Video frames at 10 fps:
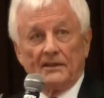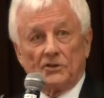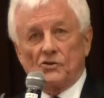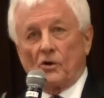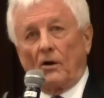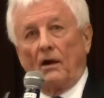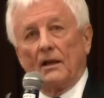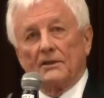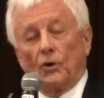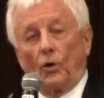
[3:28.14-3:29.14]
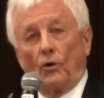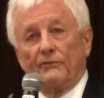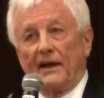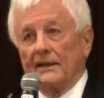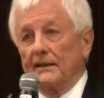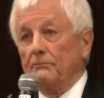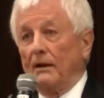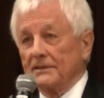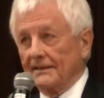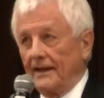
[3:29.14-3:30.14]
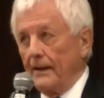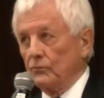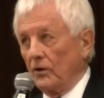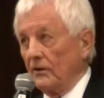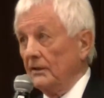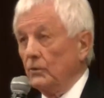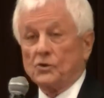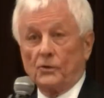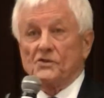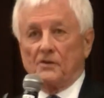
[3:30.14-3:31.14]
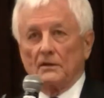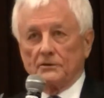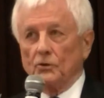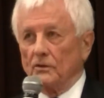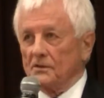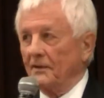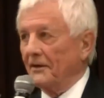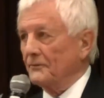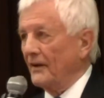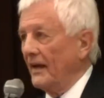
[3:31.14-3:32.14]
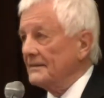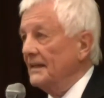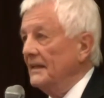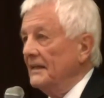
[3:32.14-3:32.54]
just to call it the Oro Valley Public Library, which we still do, as a matter of fact.